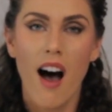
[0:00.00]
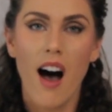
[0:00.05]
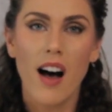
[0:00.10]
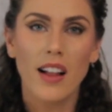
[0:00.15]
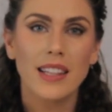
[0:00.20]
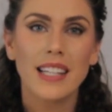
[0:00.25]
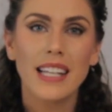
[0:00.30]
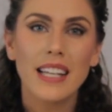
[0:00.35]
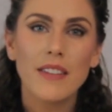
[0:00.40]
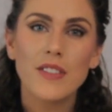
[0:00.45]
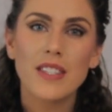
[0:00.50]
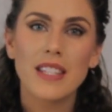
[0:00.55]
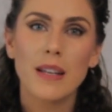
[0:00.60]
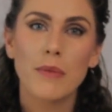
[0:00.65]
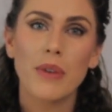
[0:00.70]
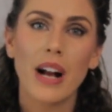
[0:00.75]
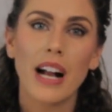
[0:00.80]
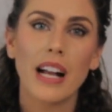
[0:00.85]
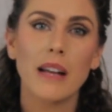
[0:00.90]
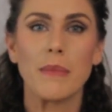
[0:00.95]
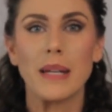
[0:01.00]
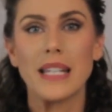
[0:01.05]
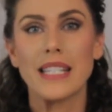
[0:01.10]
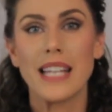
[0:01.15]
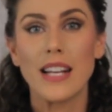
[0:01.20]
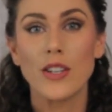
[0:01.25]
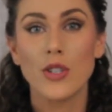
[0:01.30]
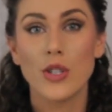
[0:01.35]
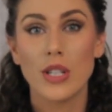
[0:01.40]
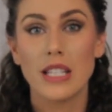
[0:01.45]
I'll leave some
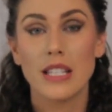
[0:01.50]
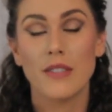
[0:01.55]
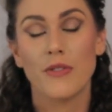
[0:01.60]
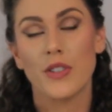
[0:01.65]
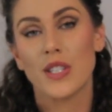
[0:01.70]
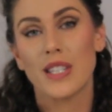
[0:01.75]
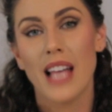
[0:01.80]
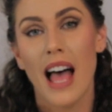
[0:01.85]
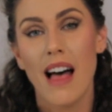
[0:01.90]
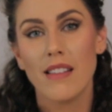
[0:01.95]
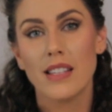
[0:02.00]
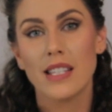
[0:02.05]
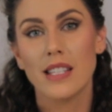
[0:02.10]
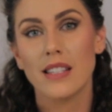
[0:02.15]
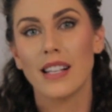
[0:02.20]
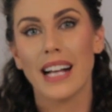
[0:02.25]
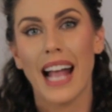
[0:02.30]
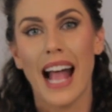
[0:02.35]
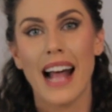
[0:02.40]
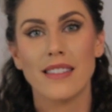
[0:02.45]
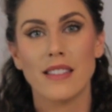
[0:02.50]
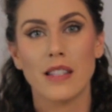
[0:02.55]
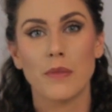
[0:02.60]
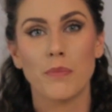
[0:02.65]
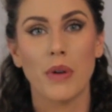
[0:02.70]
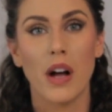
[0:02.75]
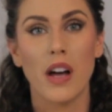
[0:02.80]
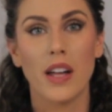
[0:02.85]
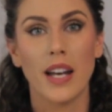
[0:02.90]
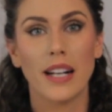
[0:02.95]
recommendations for salicylic
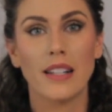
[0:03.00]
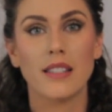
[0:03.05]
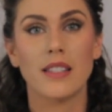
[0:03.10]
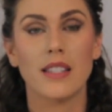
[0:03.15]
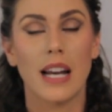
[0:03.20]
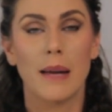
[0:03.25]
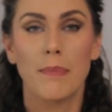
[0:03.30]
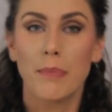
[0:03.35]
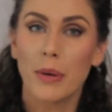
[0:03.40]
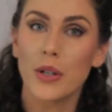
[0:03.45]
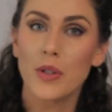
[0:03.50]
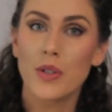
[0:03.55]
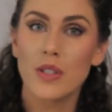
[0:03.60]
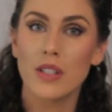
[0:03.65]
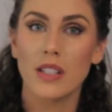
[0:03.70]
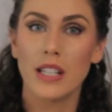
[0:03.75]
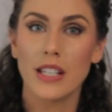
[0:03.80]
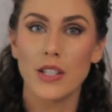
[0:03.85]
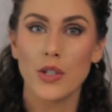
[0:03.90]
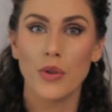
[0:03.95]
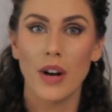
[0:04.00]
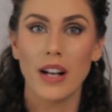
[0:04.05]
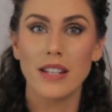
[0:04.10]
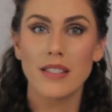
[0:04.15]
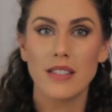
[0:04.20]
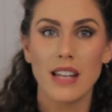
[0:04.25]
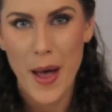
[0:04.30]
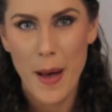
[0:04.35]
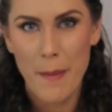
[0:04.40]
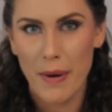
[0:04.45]
acid products that I personally
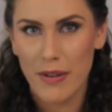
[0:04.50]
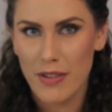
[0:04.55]
trust,